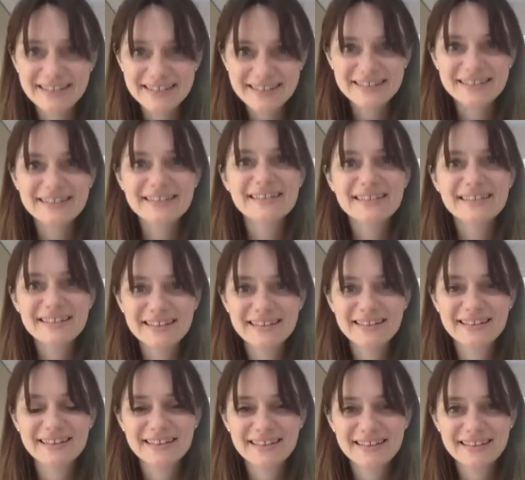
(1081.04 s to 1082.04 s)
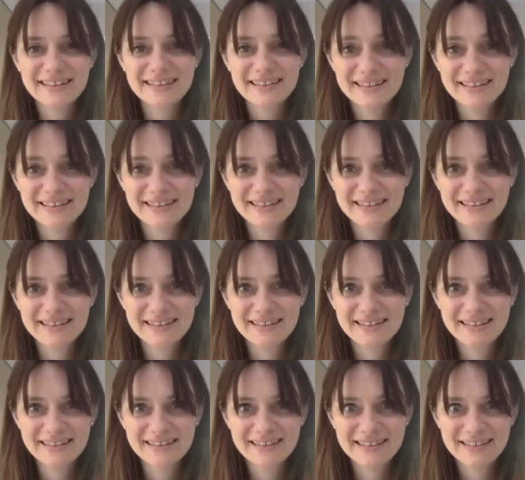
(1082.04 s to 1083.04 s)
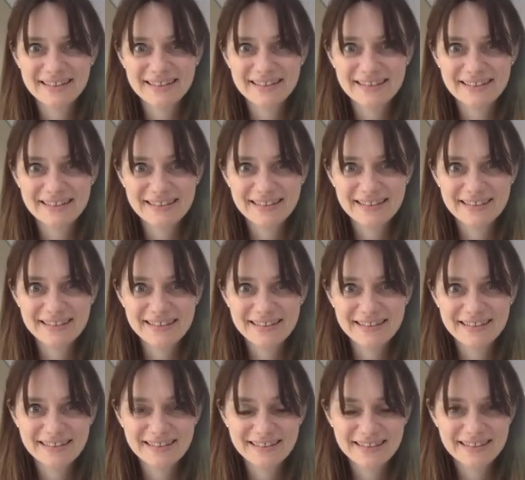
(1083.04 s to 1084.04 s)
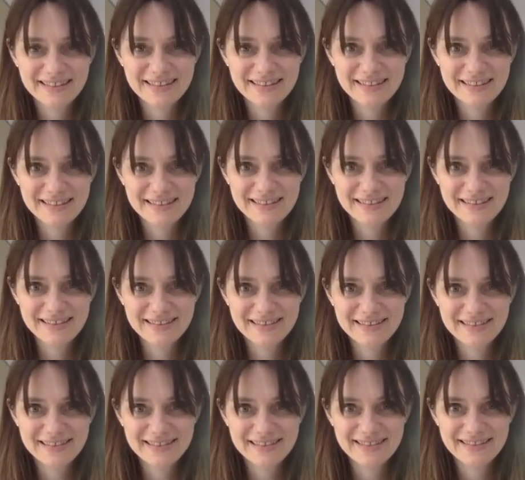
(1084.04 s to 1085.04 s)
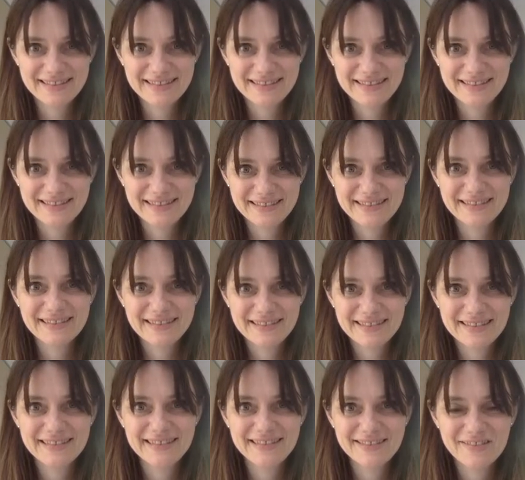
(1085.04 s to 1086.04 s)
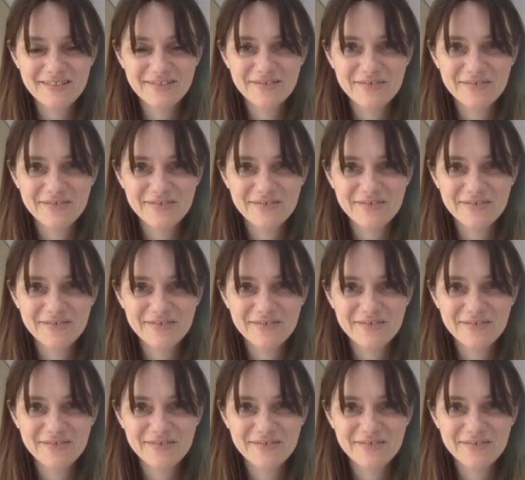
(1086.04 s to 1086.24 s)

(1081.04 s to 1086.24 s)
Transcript: (silent)